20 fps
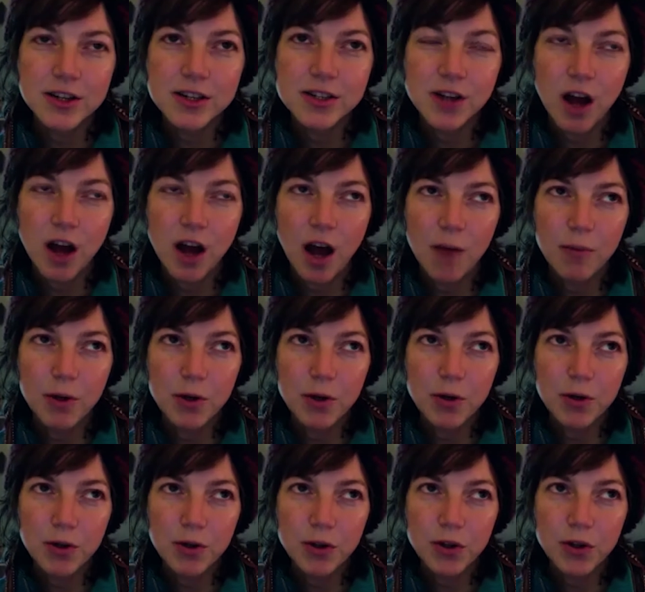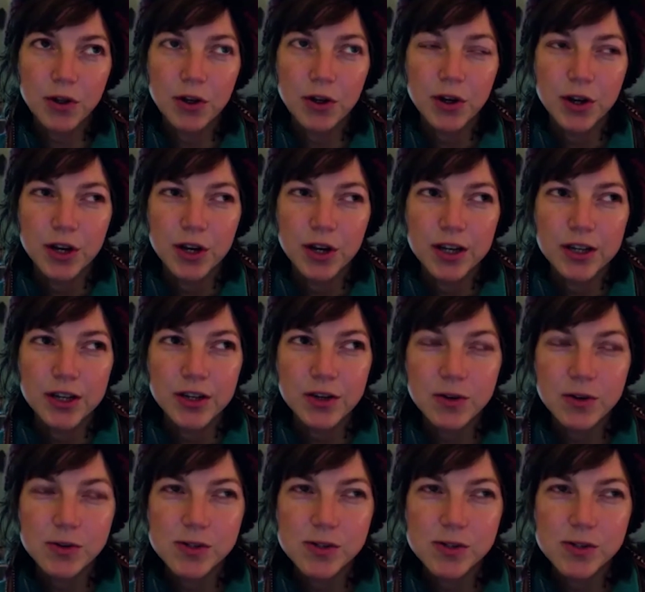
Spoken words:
topical use.